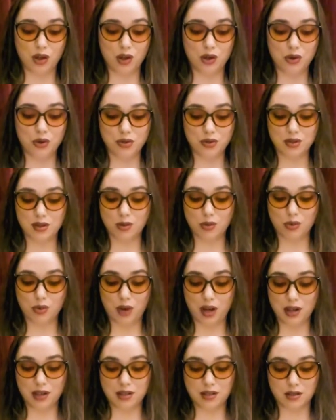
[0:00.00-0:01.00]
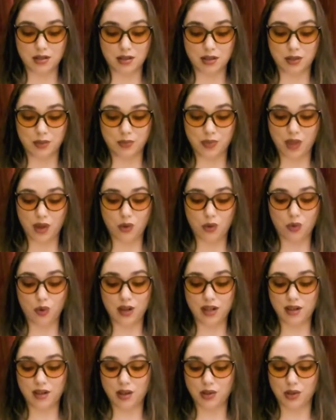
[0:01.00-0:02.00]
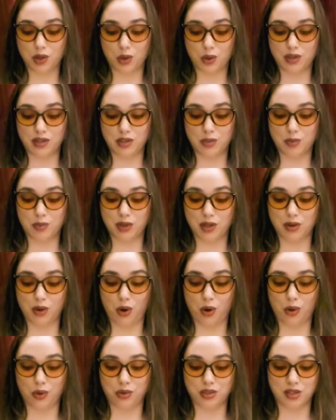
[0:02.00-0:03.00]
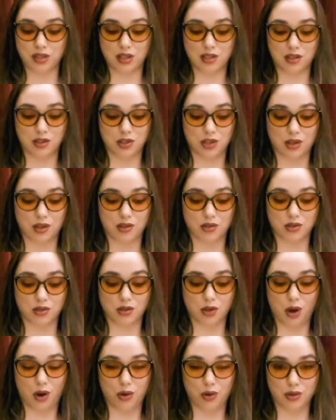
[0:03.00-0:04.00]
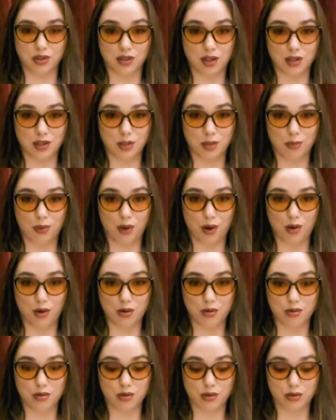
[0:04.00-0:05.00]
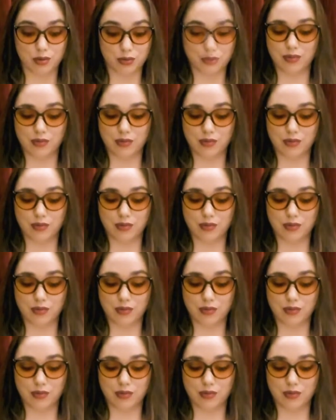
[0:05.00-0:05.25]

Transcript: Who's the wiser? We're not going to pick holes in each other's coats, I suppose?